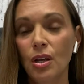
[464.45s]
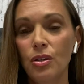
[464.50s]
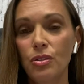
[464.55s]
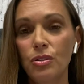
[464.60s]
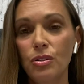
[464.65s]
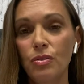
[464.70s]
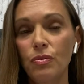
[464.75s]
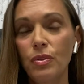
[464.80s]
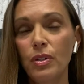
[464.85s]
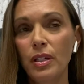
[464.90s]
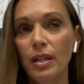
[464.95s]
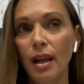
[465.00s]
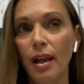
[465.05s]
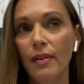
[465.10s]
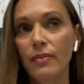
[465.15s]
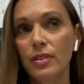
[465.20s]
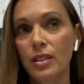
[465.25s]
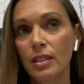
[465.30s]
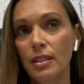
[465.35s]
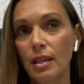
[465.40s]
So you really
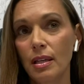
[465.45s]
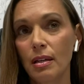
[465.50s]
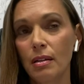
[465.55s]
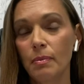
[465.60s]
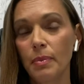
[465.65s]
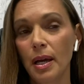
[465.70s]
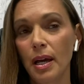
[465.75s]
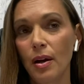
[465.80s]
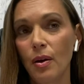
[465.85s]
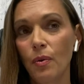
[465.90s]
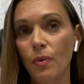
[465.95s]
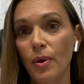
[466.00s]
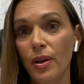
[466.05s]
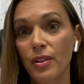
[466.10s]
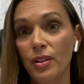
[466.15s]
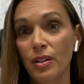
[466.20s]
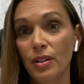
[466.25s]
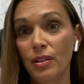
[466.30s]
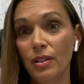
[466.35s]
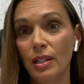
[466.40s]
have to think about
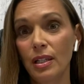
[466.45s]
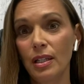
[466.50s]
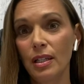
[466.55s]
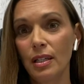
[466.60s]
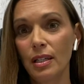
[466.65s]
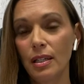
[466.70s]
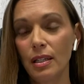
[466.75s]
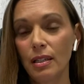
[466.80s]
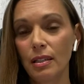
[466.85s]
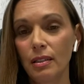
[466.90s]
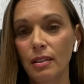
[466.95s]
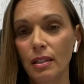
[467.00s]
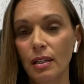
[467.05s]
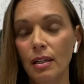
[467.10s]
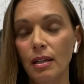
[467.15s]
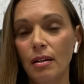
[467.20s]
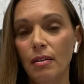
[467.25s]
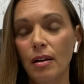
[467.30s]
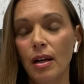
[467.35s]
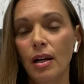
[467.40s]
whether you need the
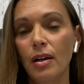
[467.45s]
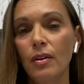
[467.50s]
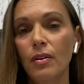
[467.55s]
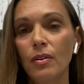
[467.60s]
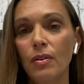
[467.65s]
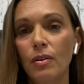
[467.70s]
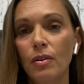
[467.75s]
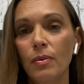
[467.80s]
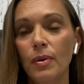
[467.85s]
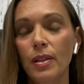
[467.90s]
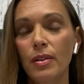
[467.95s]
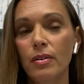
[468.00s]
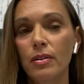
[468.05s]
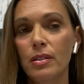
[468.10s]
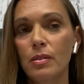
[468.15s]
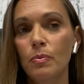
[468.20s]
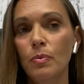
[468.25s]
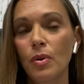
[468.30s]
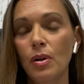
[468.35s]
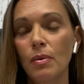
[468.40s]
hero or whether
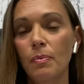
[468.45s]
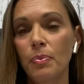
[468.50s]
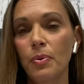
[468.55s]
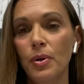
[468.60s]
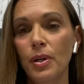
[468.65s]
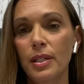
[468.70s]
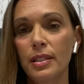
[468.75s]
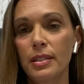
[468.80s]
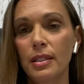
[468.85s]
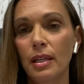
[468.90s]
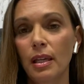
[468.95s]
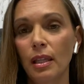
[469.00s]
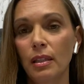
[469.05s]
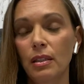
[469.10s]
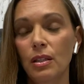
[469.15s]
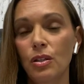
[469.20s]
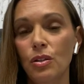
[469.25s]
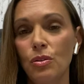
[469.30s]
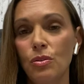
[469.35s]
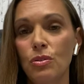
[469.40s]
it's more important to get
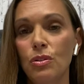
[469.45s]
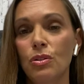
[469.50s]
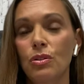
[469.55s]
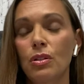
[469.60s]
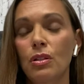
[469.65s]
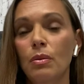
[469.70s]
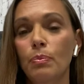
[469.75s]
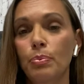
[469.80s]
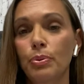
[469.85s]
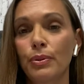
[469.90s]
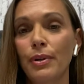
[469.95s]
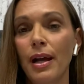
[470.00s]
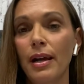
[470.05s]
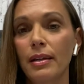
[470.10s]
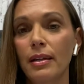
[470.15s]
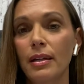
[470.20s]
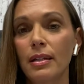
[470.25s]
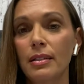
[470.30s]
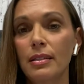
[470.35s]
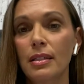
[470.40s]
the user to the
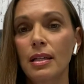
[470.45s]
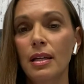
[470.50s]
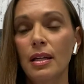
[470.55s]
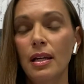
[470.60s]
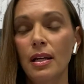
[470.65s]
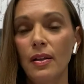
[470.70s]
product